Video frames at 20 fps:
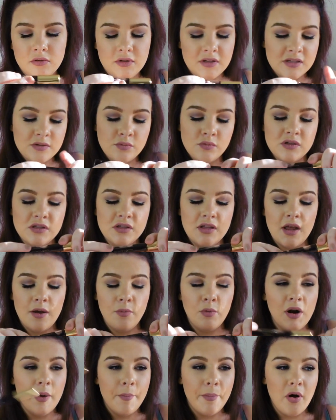this was
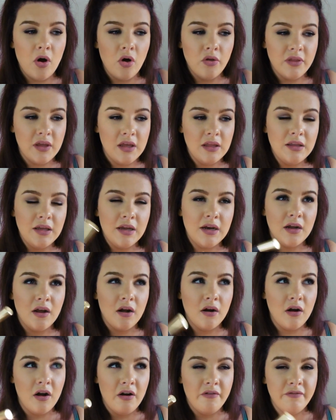like when I bought the Lady
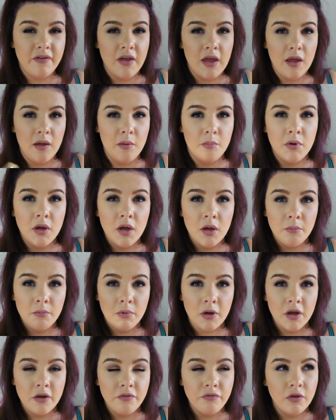Gaga Fame
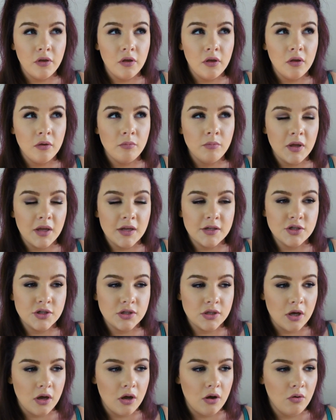perfume
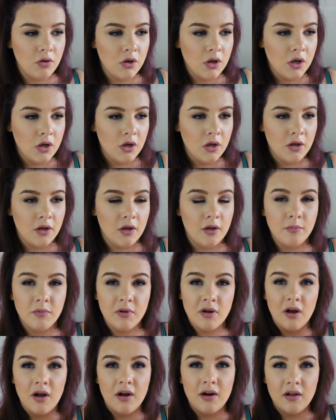ages ago. Um,
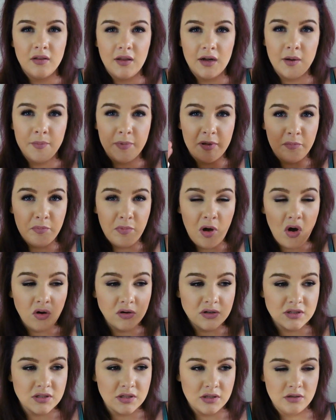got, I got like a big
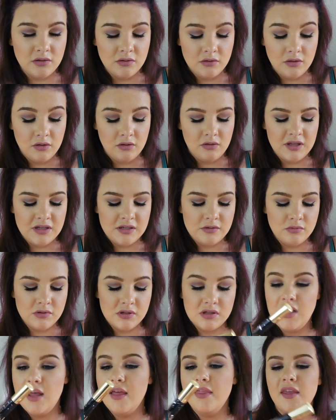box and this
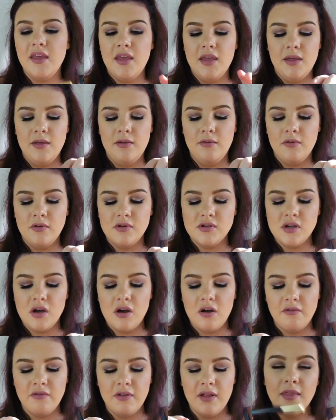was like the
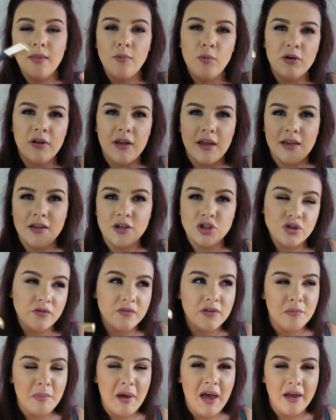sort of like the one like you
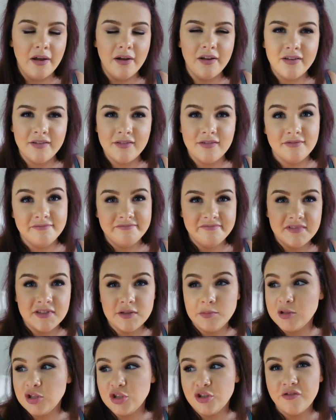shove in your bag.
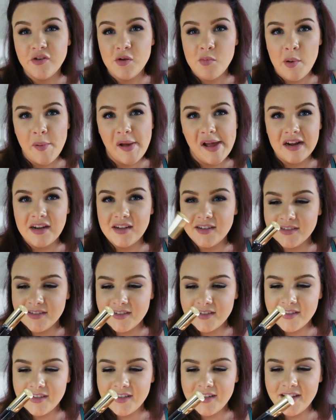It's been shoved in my bag.
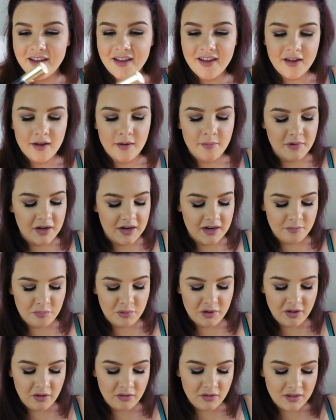Um, and
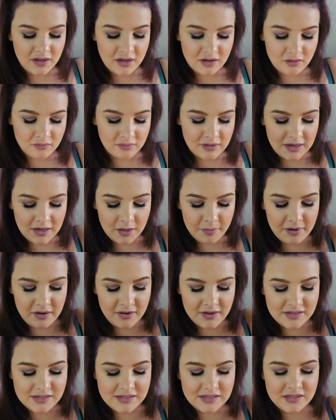But the only thing I don't like
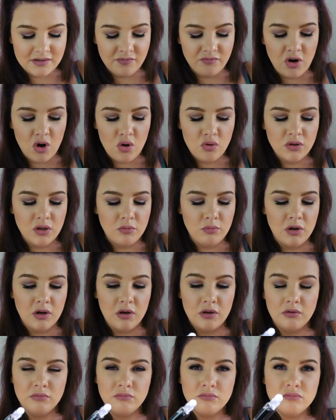about it is it's a roller
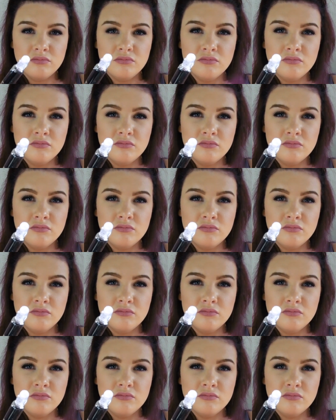one.